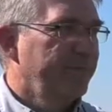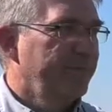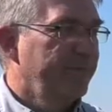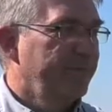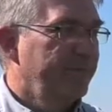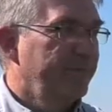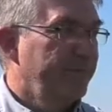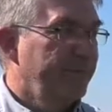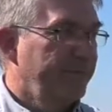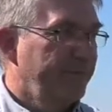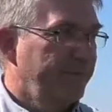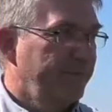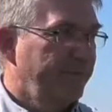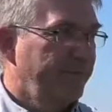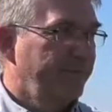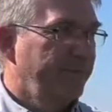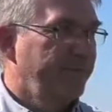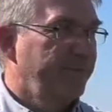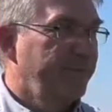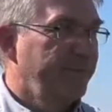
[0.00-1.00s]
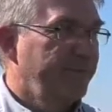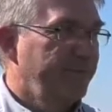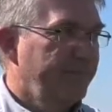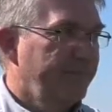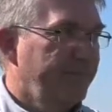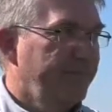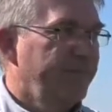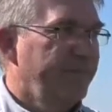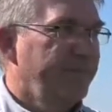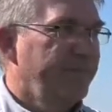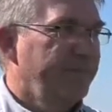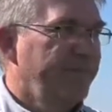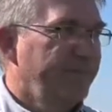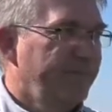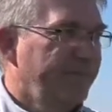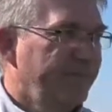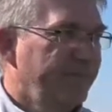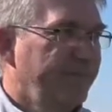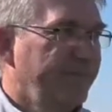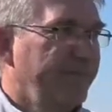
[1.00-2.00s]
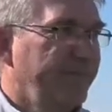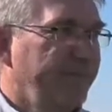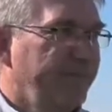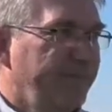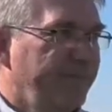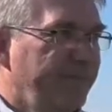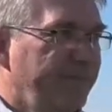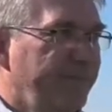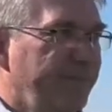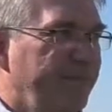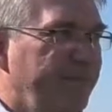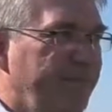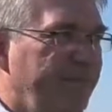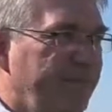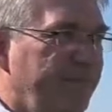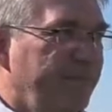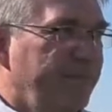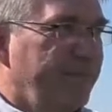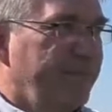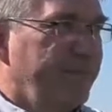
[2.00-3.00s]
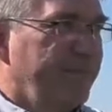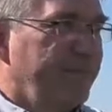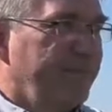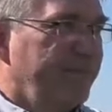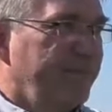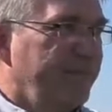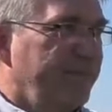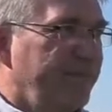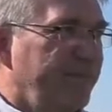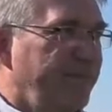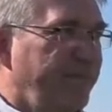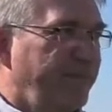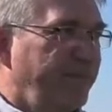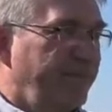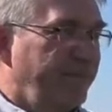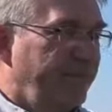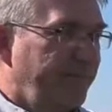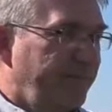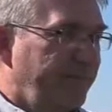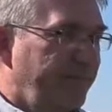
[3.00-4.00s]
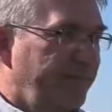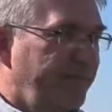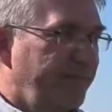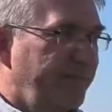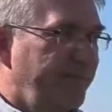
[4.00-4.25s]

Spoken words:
(silent)